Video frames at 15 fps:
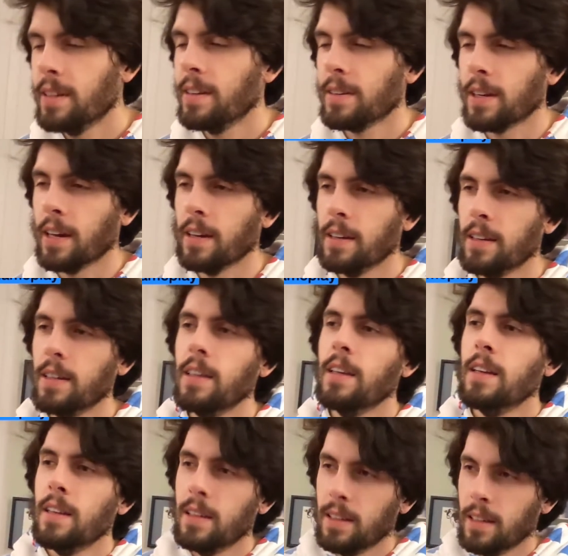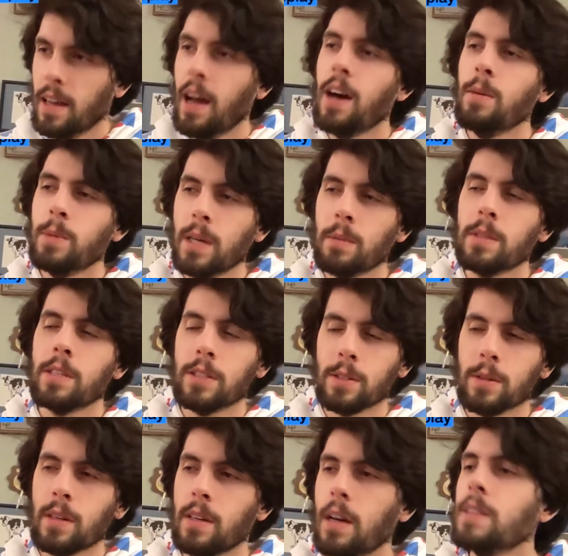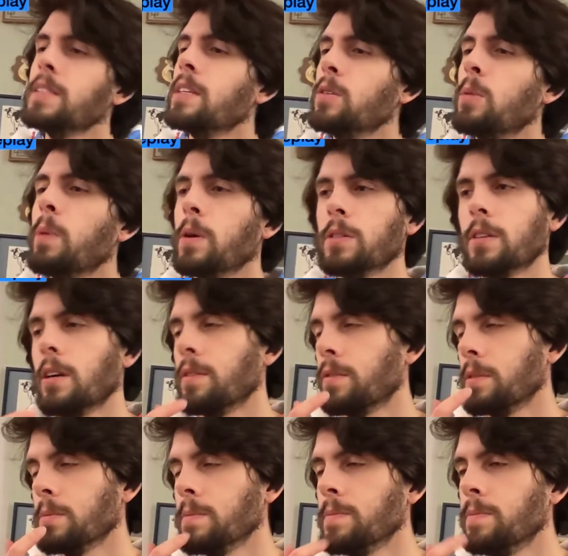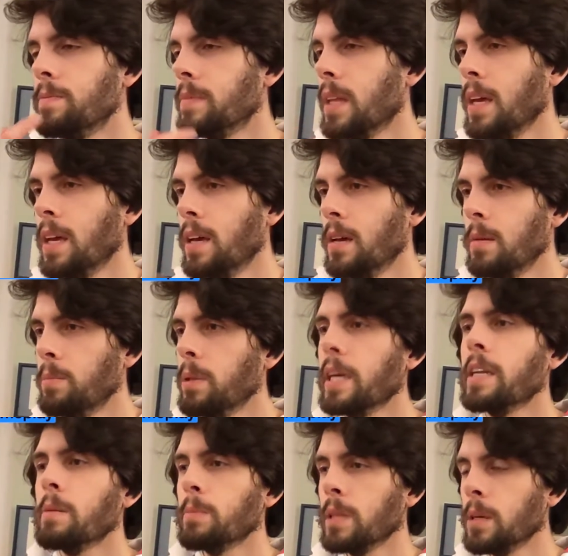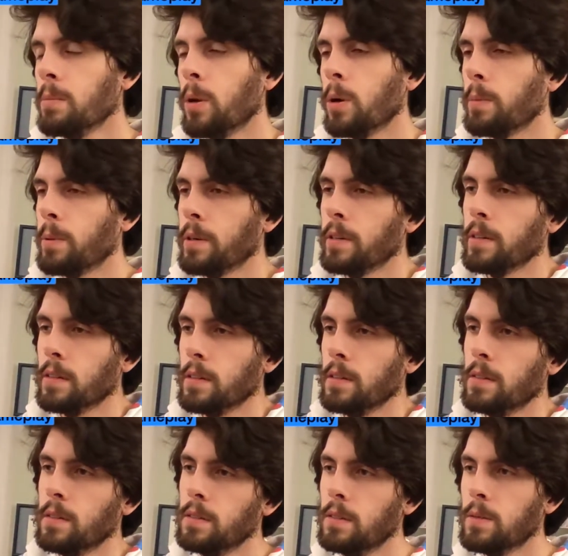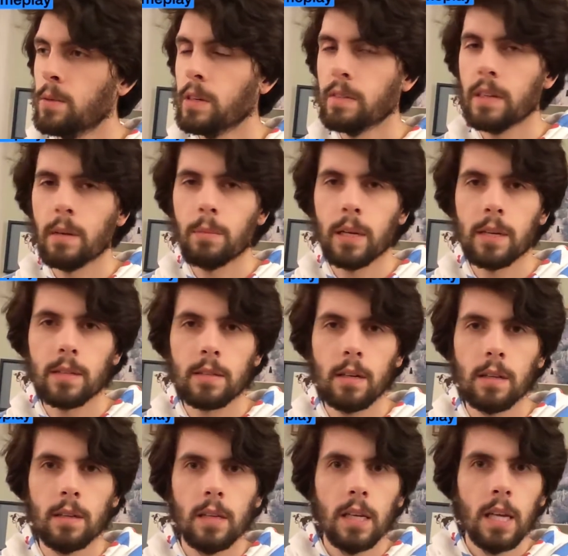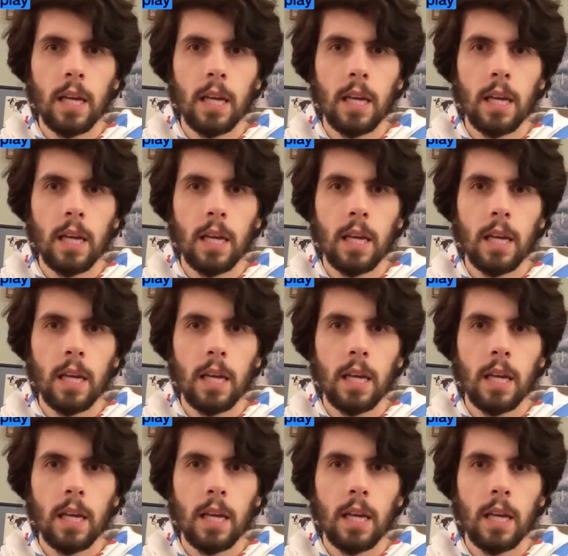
Okay. I'll be able to do it. I'll send you a postcard from Planet Bleeblorp or whatever that planet's called.